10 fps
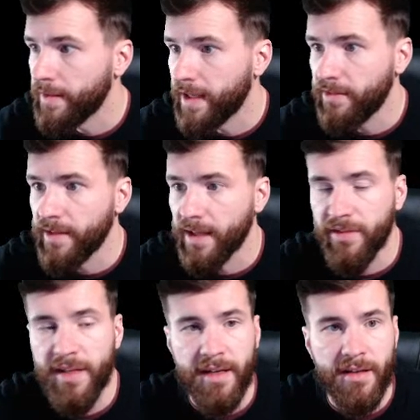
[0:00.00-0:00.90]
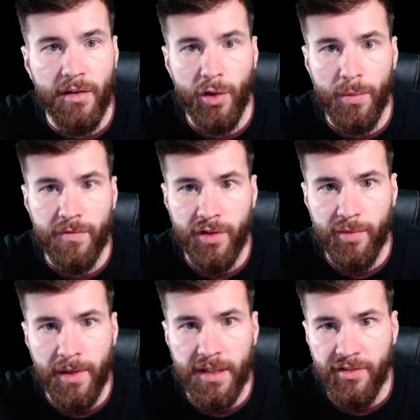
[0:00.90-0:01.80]
That's the idea. The loanable
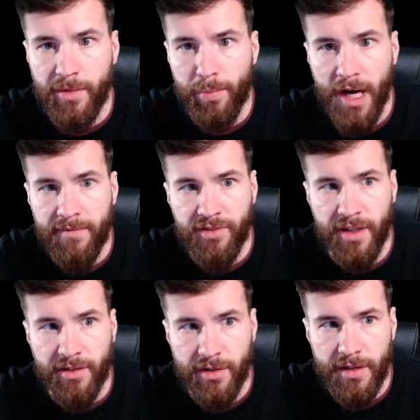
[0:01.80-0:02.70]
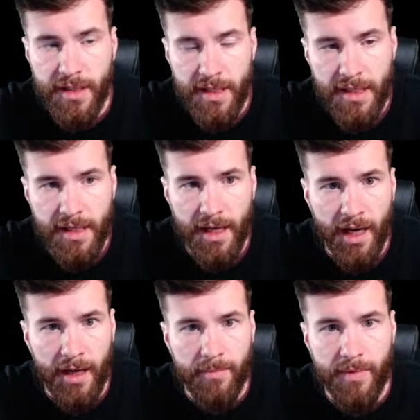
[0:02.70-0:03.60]
funds market is the private sector,
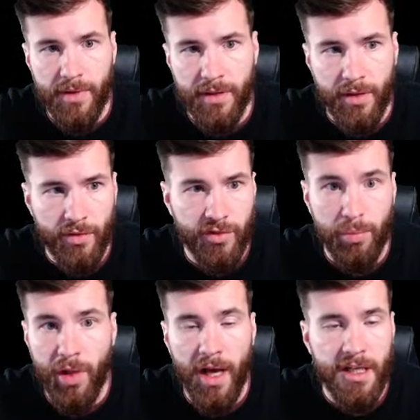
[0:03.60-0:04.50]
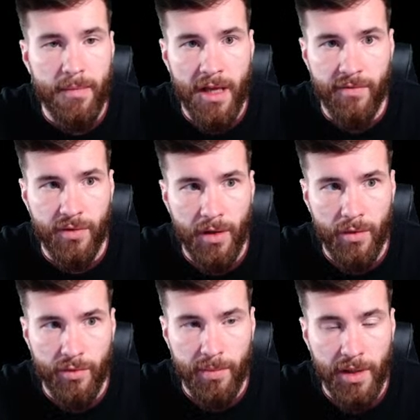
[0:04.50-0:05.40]
supply and demand for
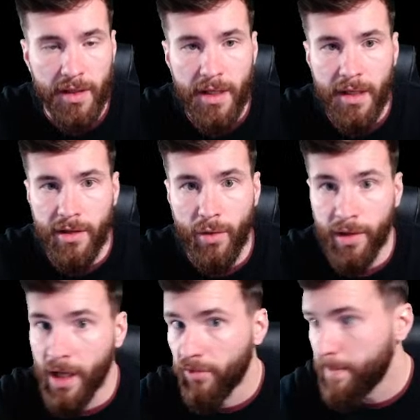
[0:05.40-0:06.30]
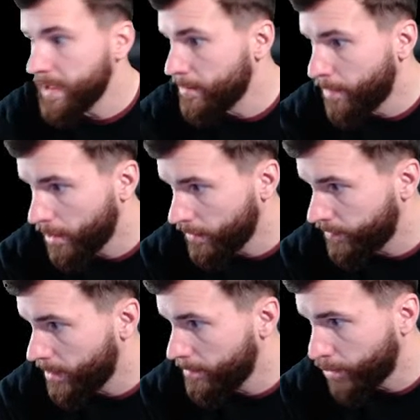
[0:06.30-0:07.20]
loans. But, the government can borrow
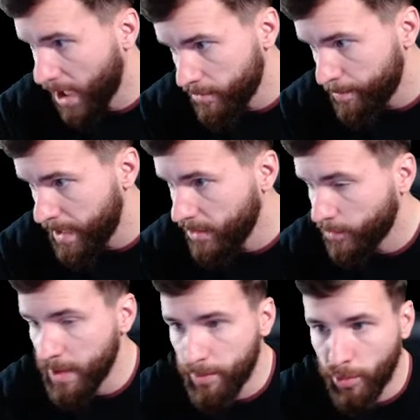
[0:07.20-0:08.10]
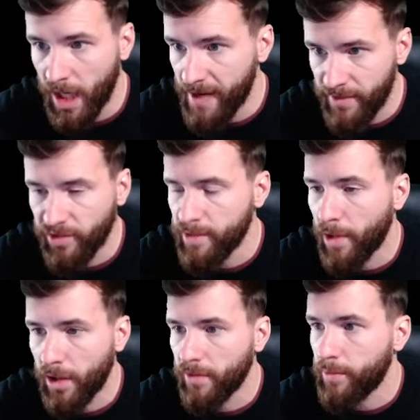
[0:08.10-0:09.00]
from private banks. People obviously
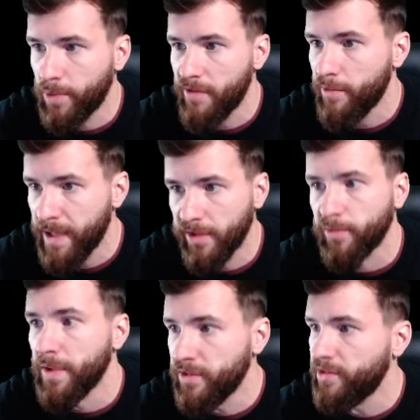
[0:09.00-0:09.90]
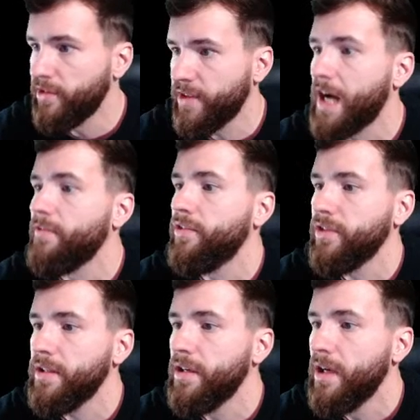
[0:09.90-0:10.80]
borrow from private banks. Businesses
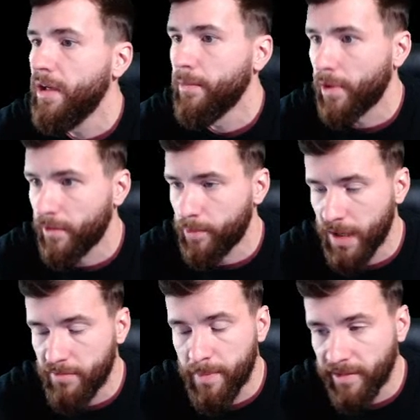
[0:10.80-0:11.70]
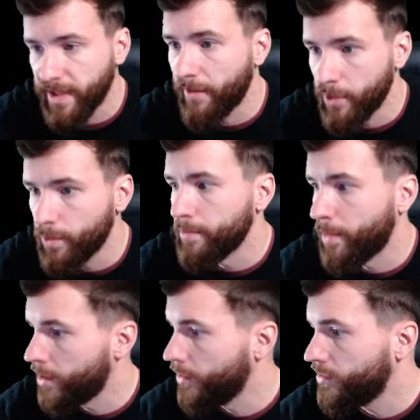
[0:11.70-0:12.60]
obviously borrow from private banks. Everyone
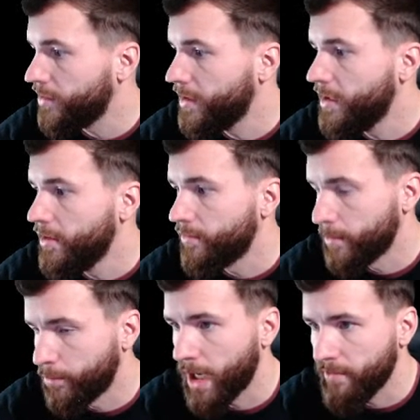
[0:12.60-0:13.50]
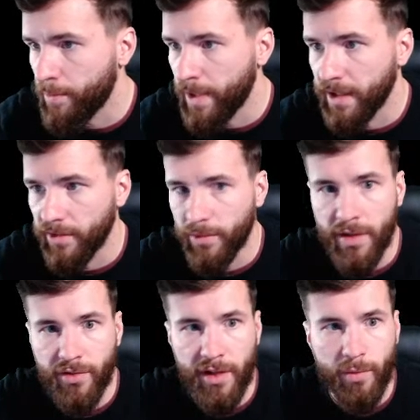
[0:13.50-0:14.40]
borrows from private banks,
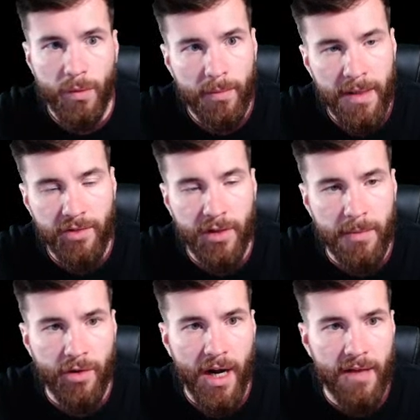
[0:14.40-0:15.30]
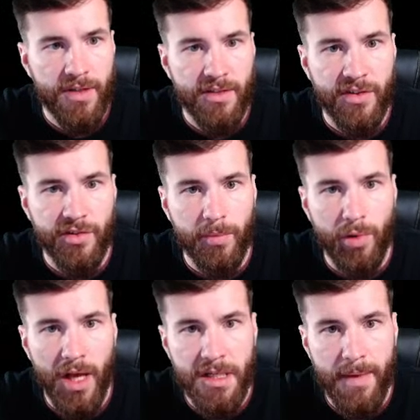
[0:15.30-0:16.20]
right? So that's what we're basically going to be graphing is the
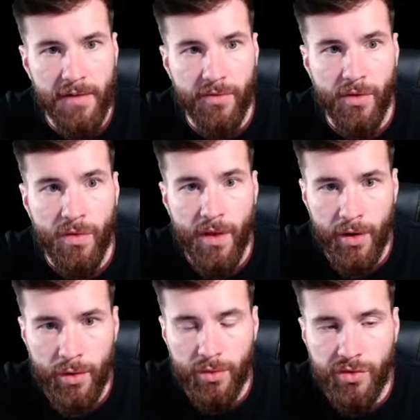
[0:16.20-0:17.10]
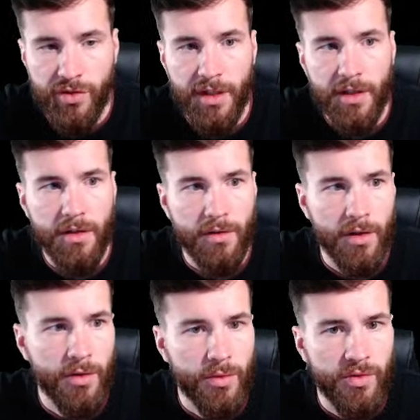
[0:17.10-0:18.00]
supply and demand for those
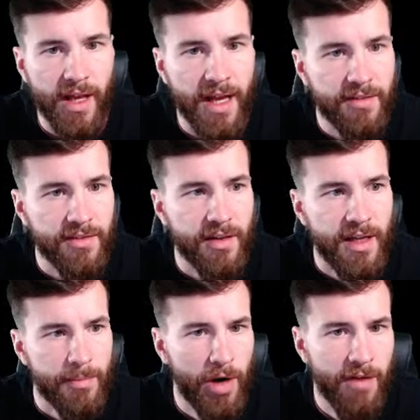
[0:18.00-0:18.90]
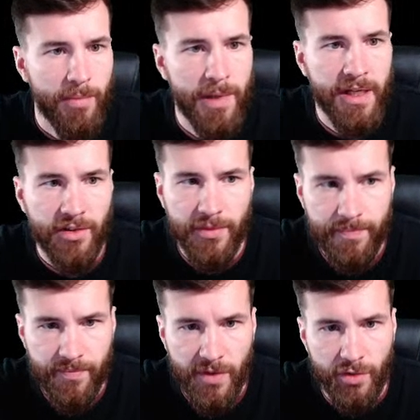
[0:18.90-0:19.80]
loans at private banks.
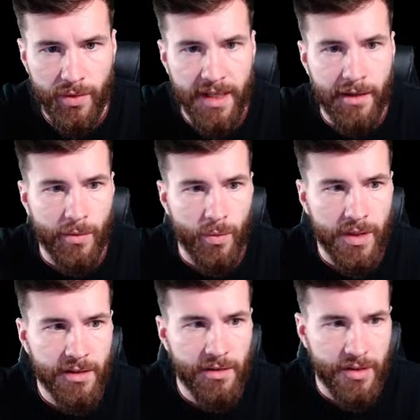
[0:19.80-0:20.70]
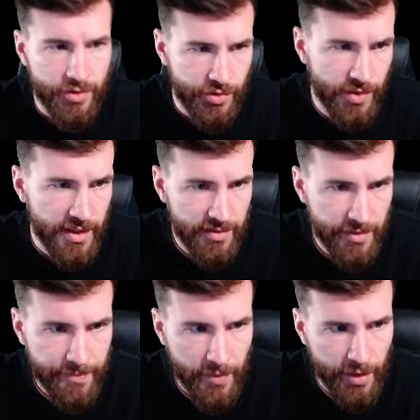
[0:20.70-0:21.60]
So again, real interest rate.
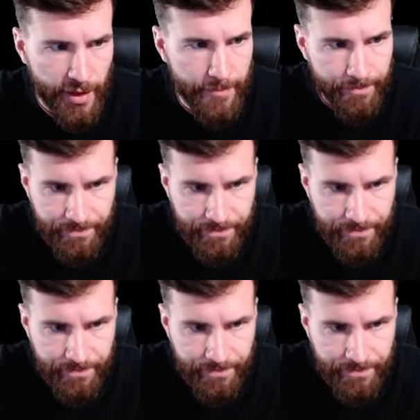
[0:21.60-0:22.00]
All right.